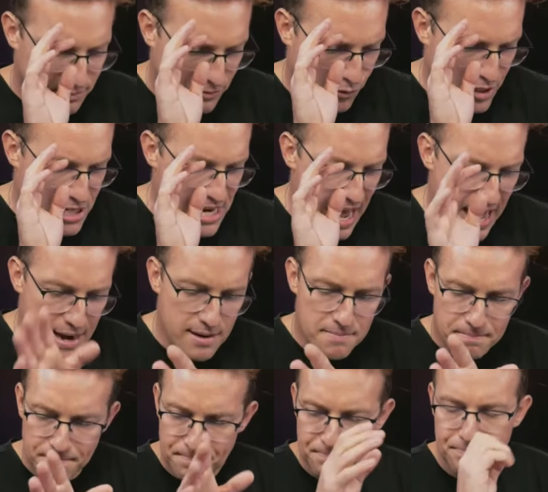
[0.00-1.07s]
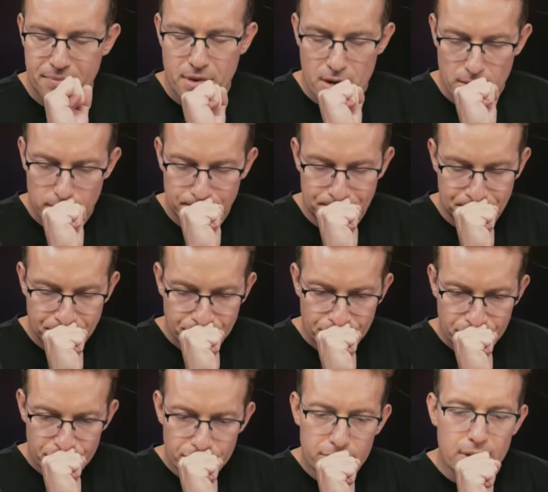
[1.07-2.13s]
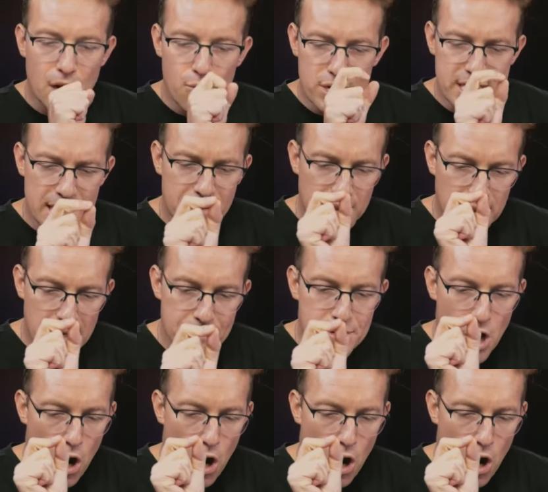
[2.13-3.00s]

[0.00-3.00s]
We said the libs